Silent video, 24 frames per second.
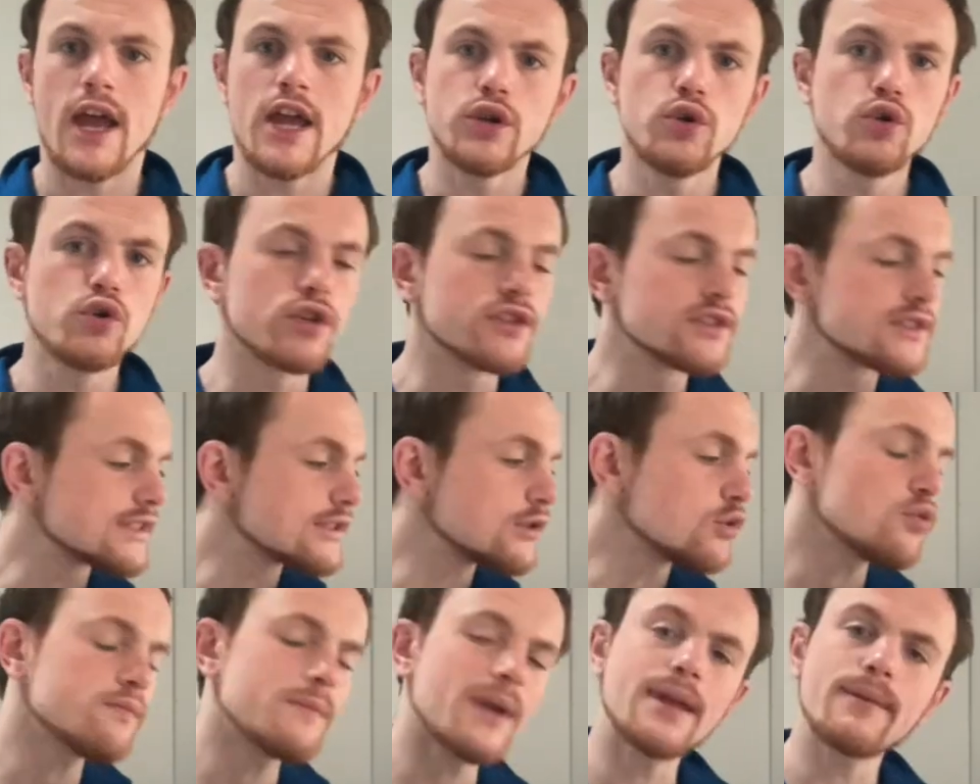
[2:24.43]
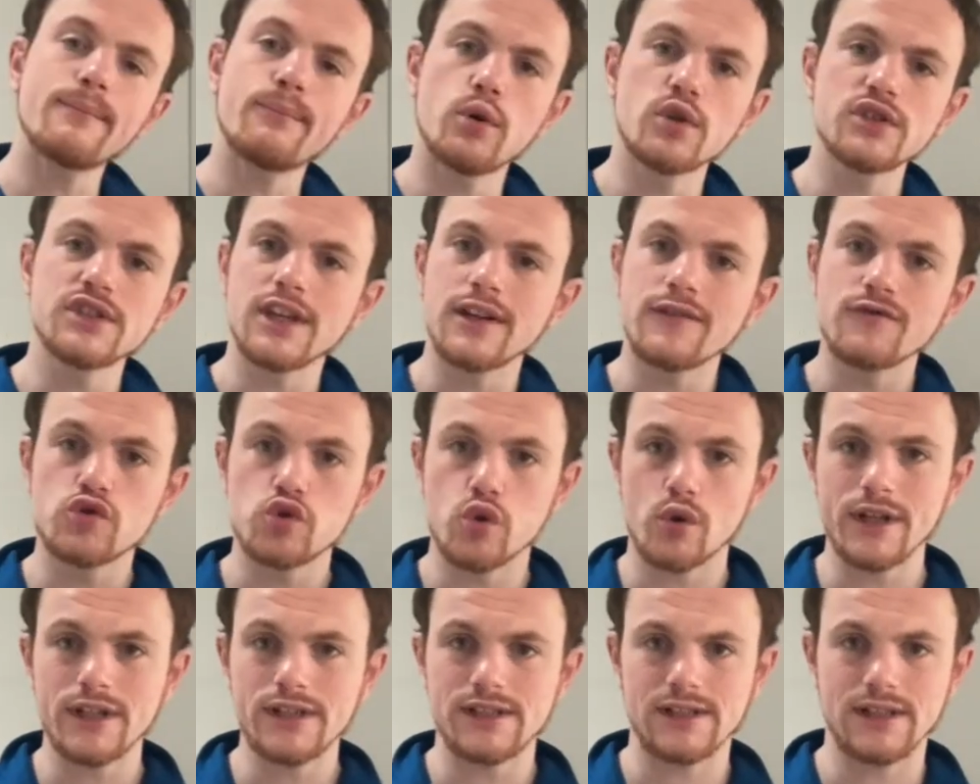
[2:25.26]
You can still make positive
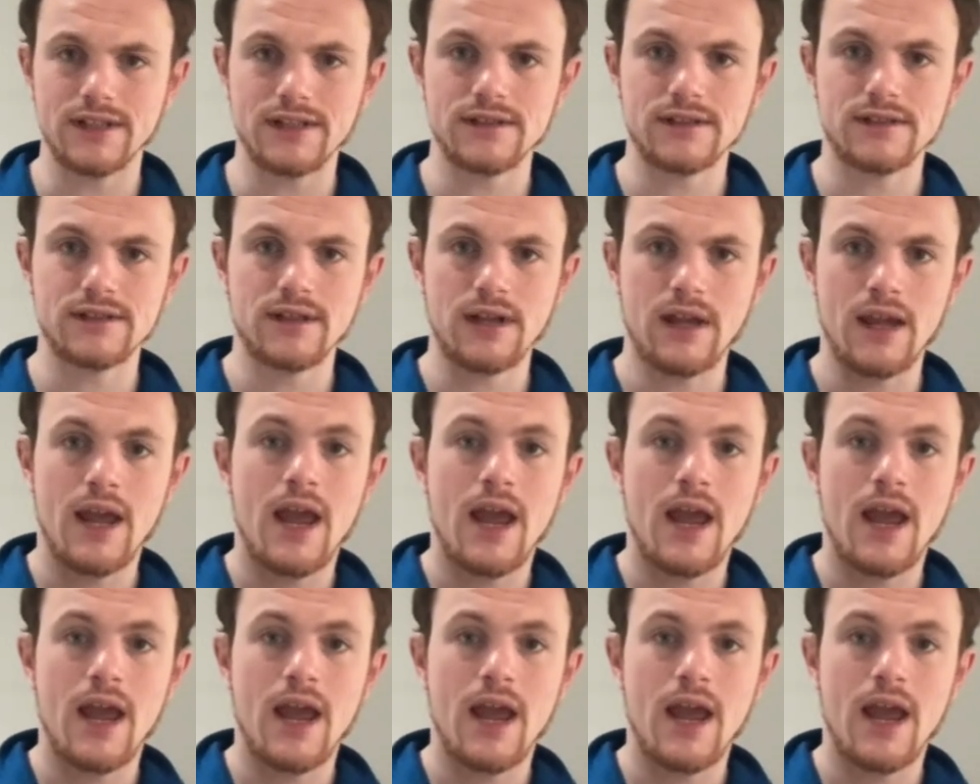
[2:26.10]
choices.